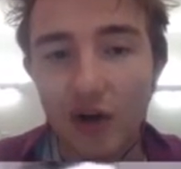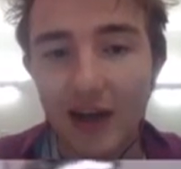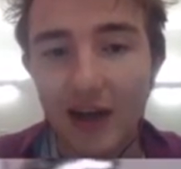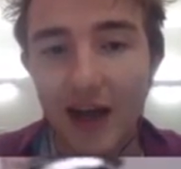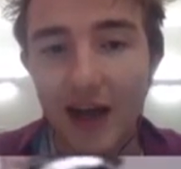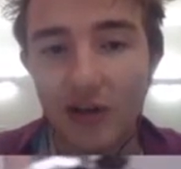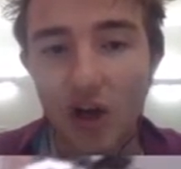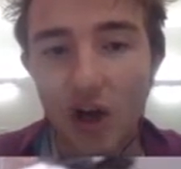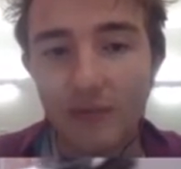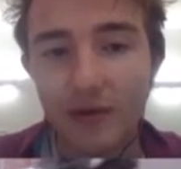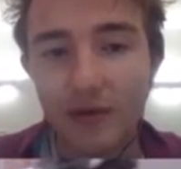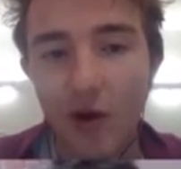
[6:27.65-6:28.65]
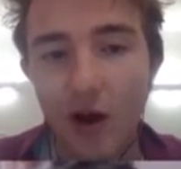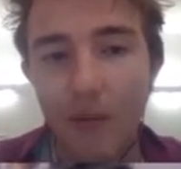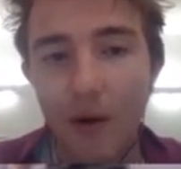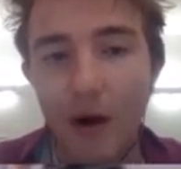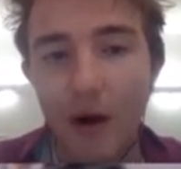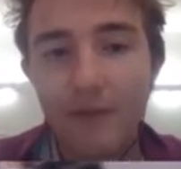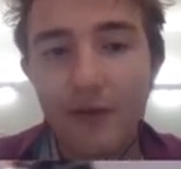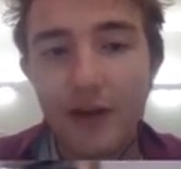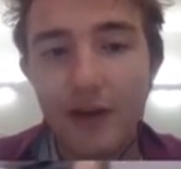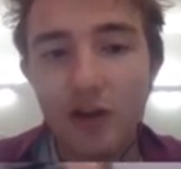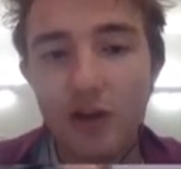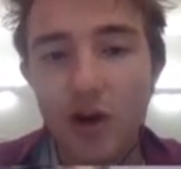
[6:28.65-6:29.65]
is trying to get on terms as well, but
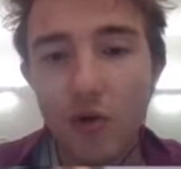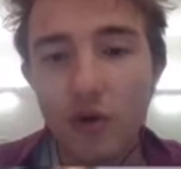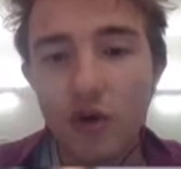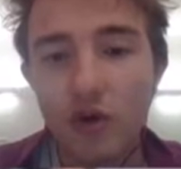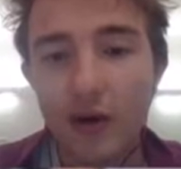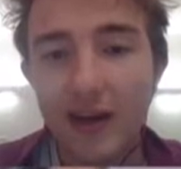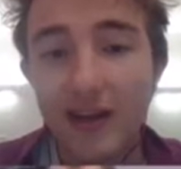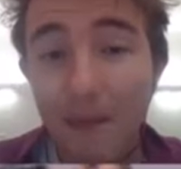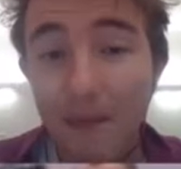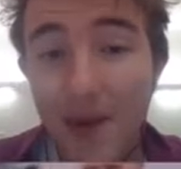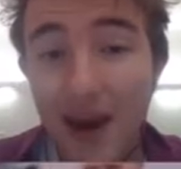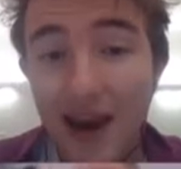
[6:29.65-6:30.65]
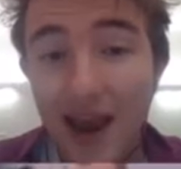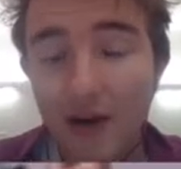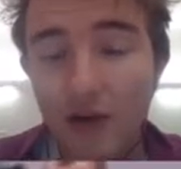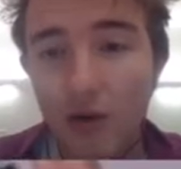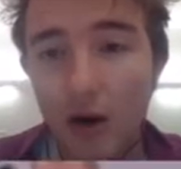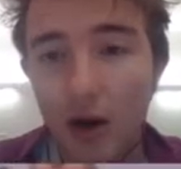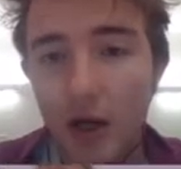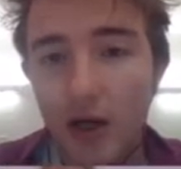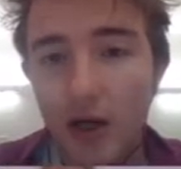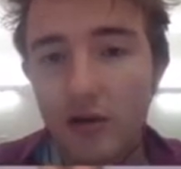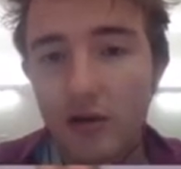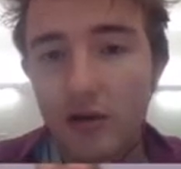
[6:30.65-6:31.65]
there's just no one strong. He's a big lad as well. Like, he
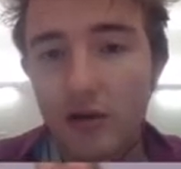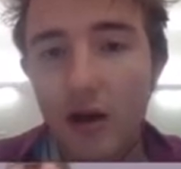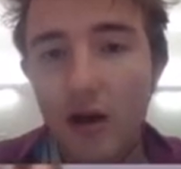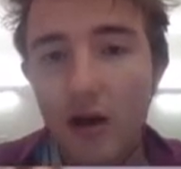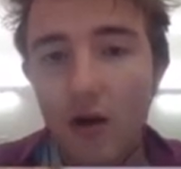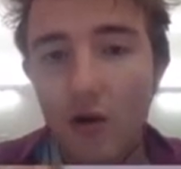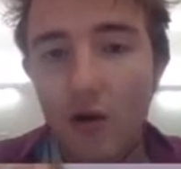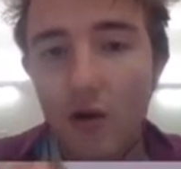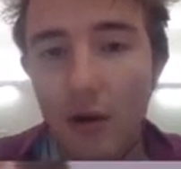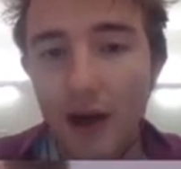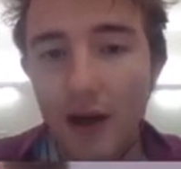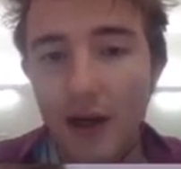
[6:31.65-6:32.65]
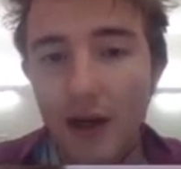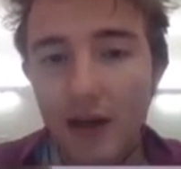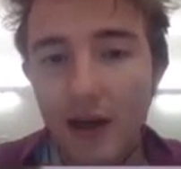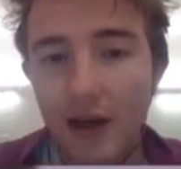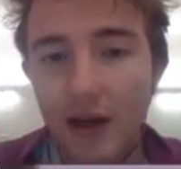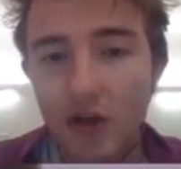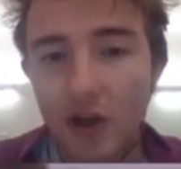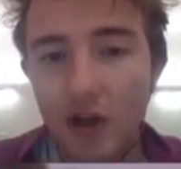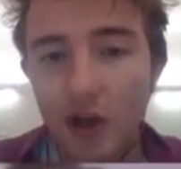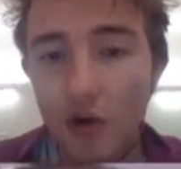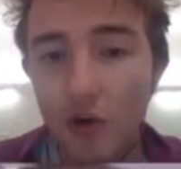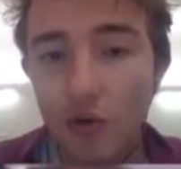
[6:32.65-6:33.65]
doesn't, like, on a bike, he looks
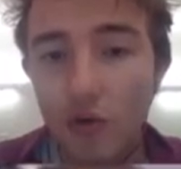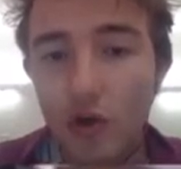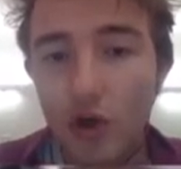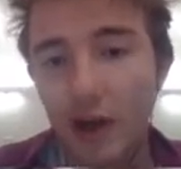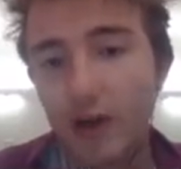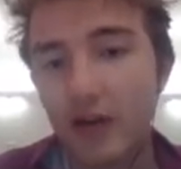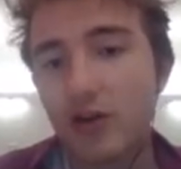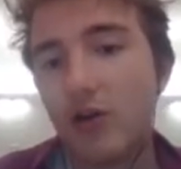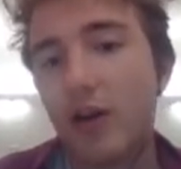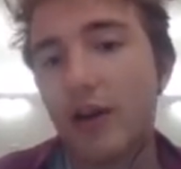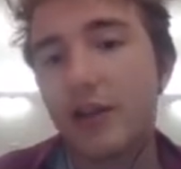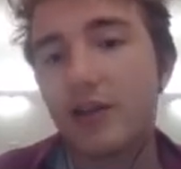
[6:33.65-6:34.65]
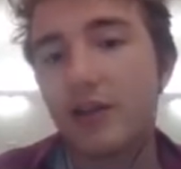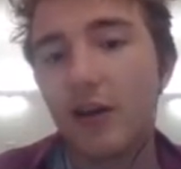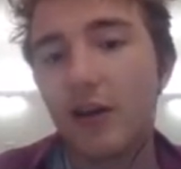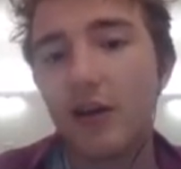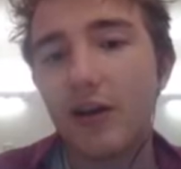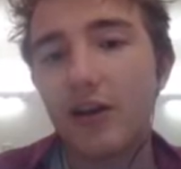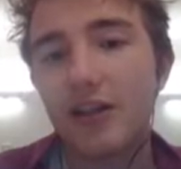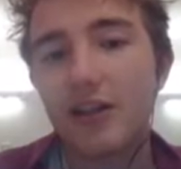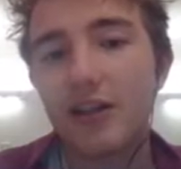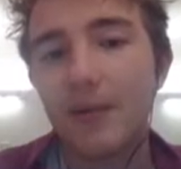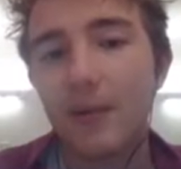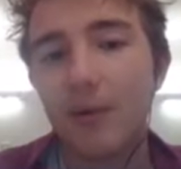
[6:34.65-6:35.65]
huge. Like, he doesn't look like he's a
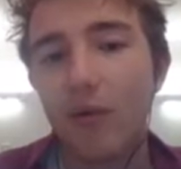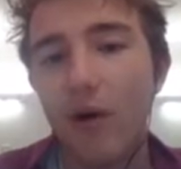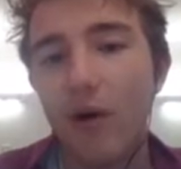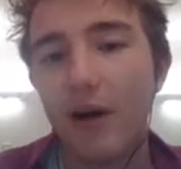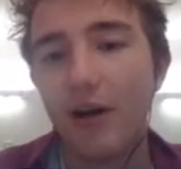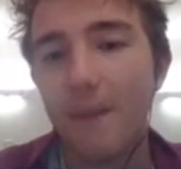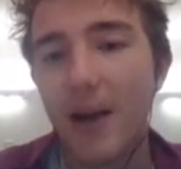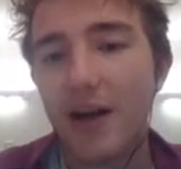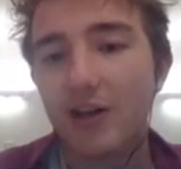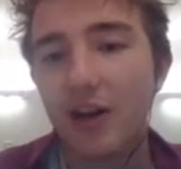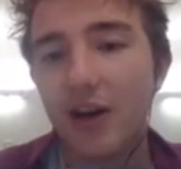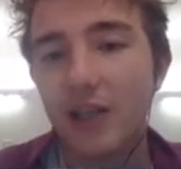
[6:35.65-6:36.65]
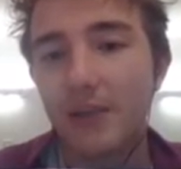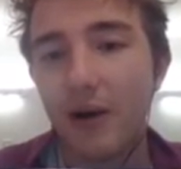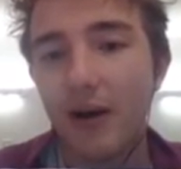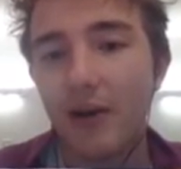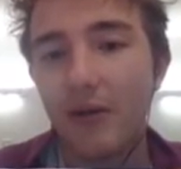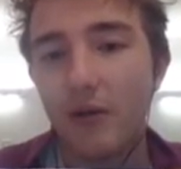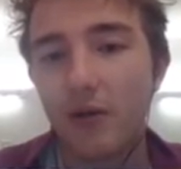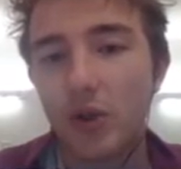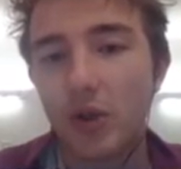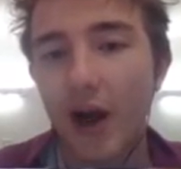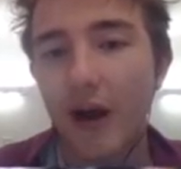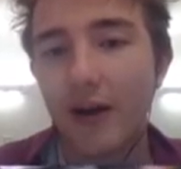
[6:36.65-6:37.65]
typical rider compared to the guys behind who are
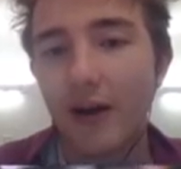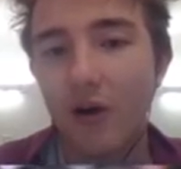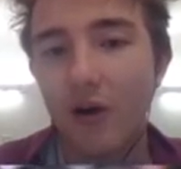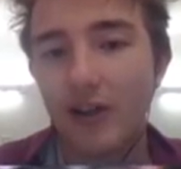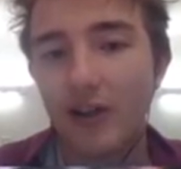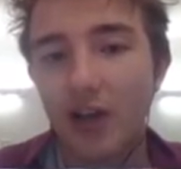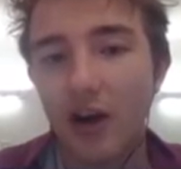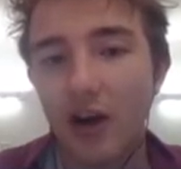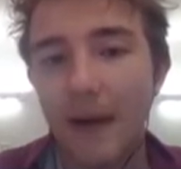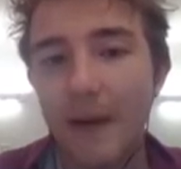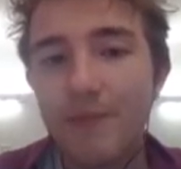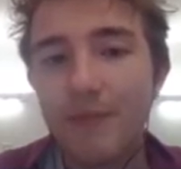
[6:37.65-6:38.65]
tiny and quite slight.